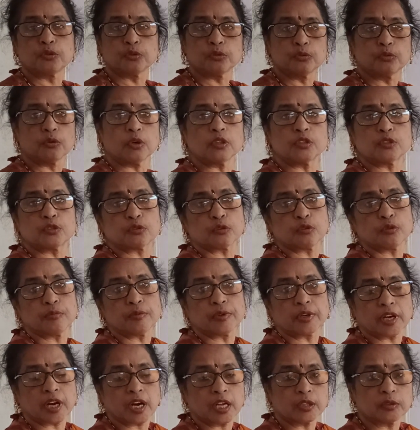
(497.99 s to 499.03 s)
2 also
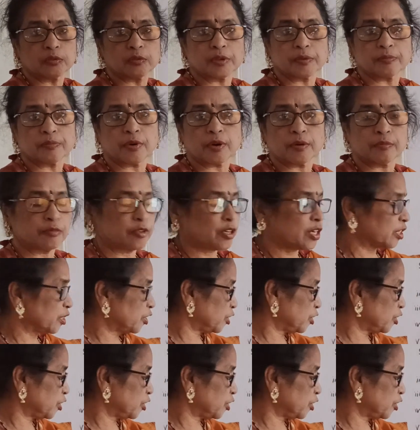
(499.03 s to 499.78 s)
will calculate formula